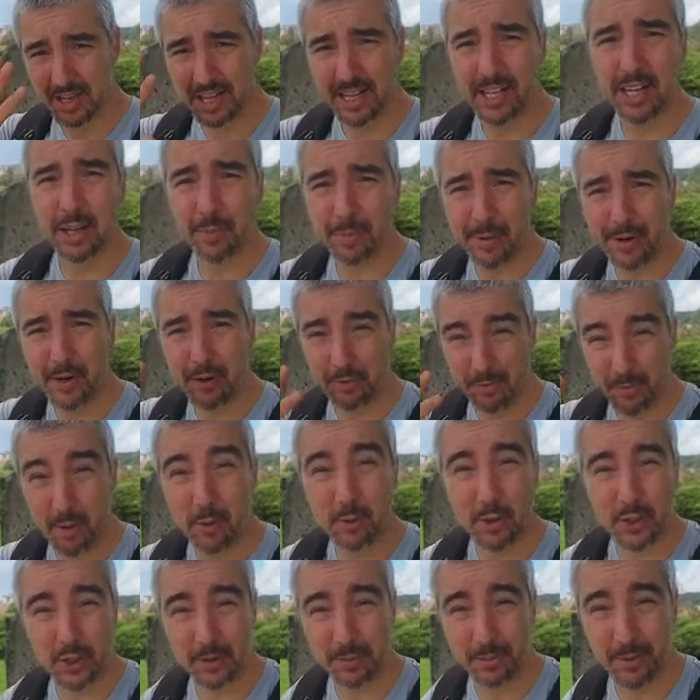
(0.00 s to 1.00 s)
a little bit of
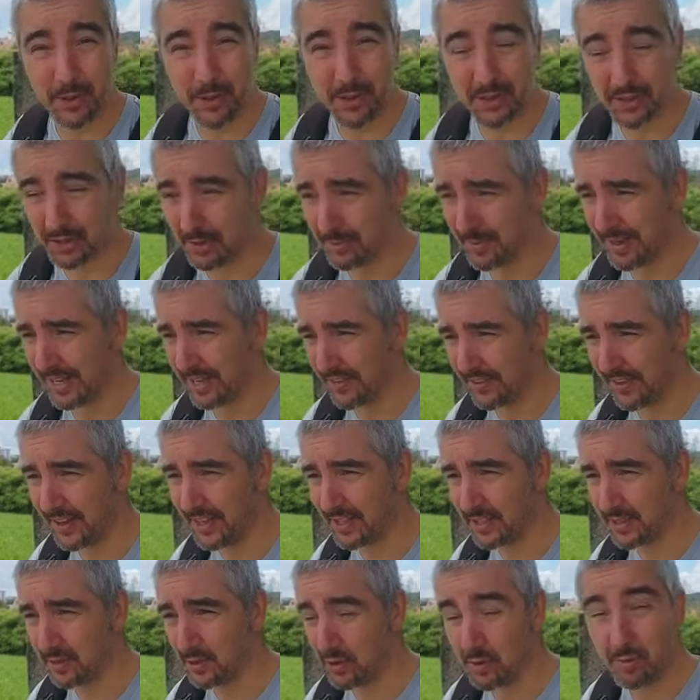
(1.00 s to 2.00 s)
motion blur to make
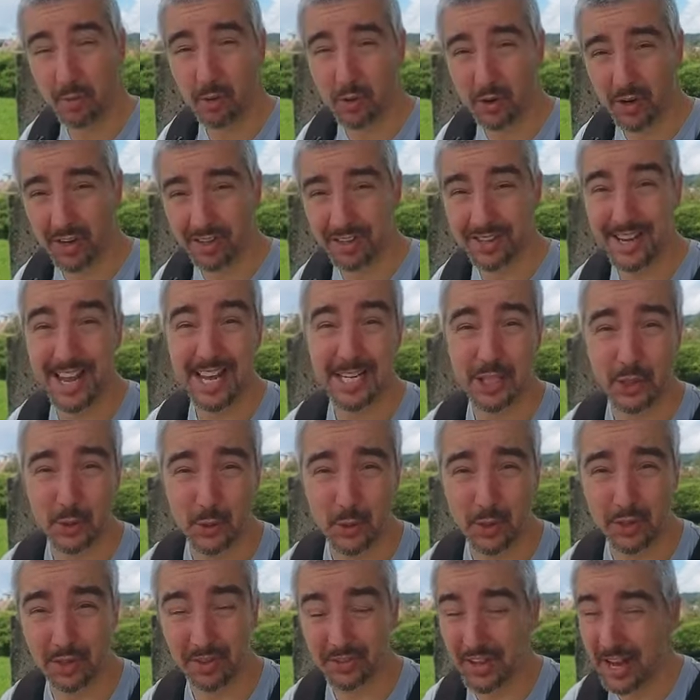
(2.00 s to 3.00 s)
things look more natural.